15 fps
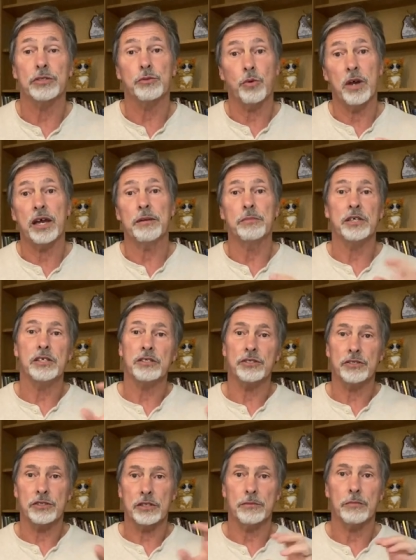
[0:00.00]
Why? Because
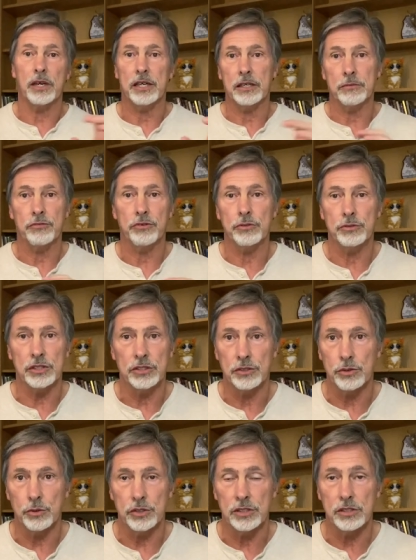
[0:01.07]
they're combining protein
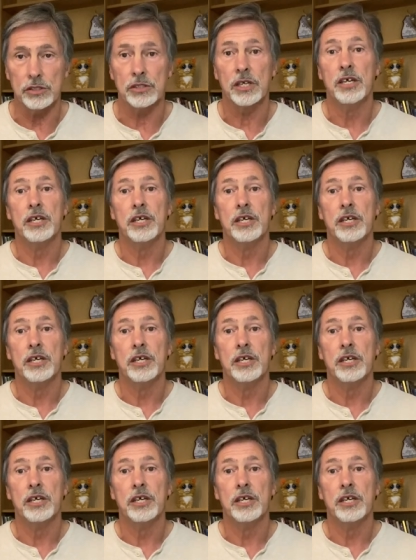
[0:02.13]
sources.